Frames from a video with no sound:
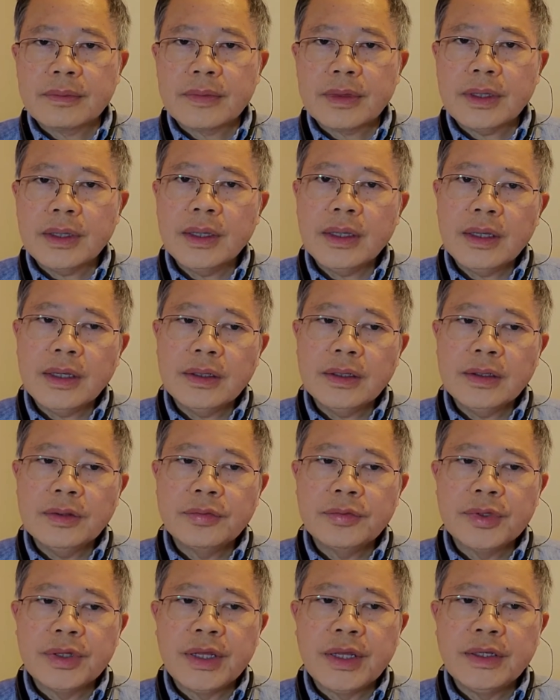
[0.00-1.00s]
and in
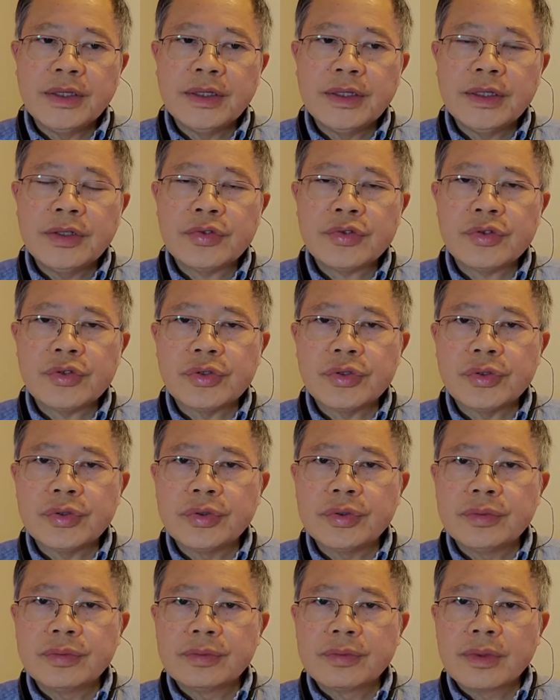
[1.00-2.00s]
related
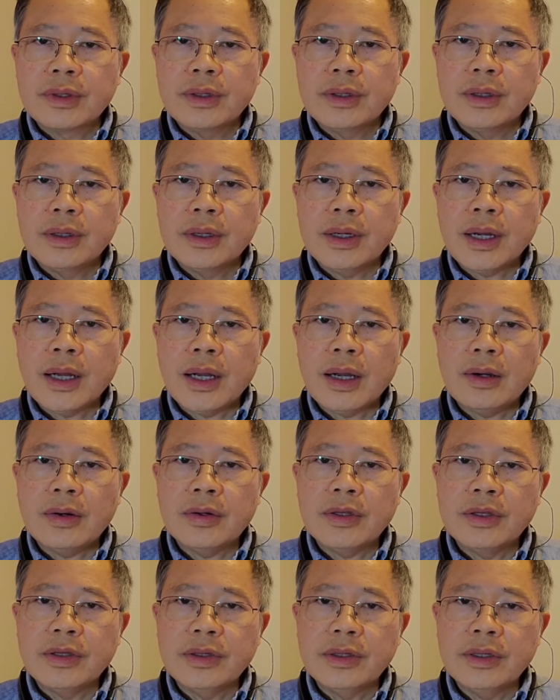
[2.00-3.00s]
issue, how
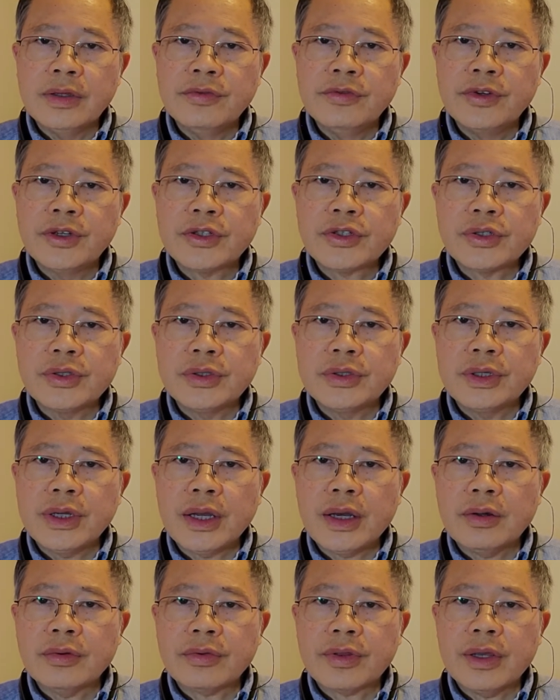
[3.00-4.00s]
he envisioned the
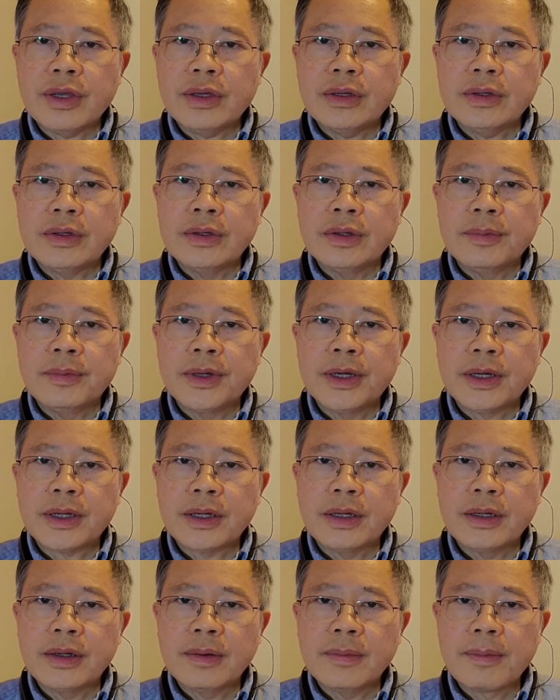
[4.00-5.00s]
healthcare in
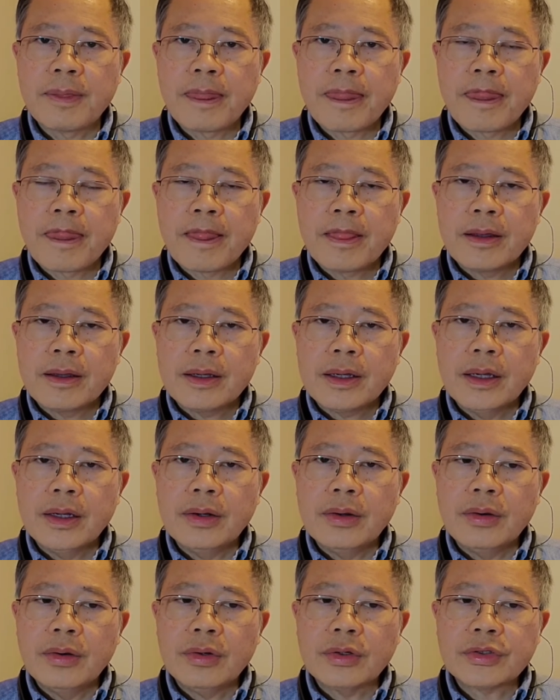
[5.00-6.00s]
America, and
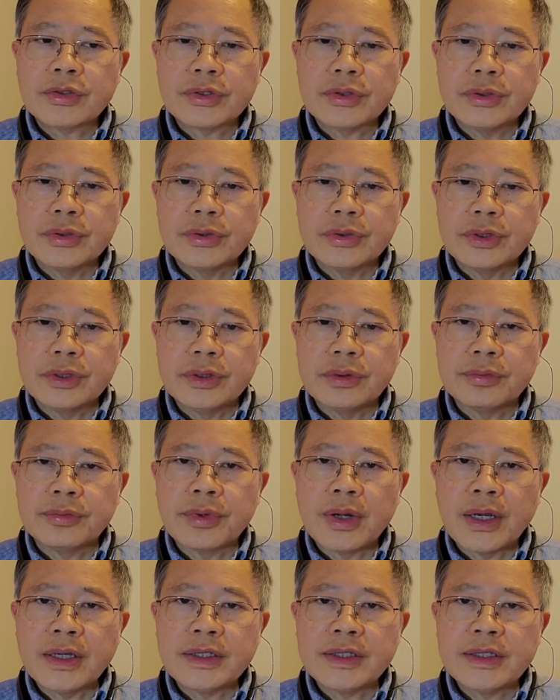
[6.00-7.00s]
also the
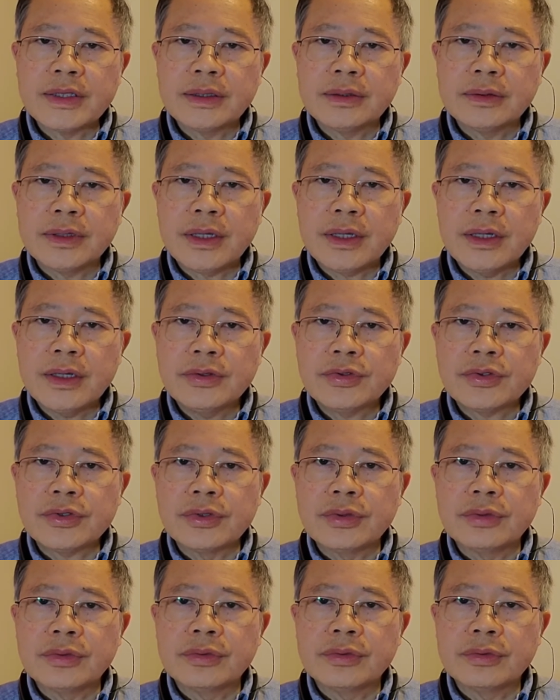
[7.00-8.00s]
rising
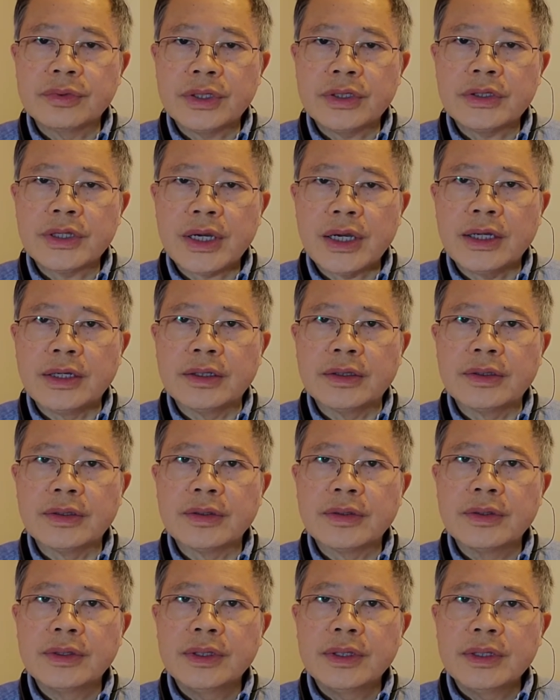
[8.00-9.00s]
tension with China.
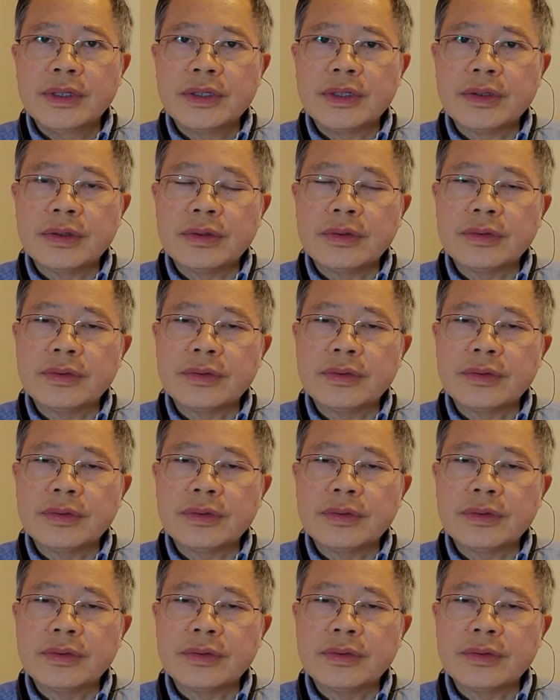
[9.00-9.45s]
So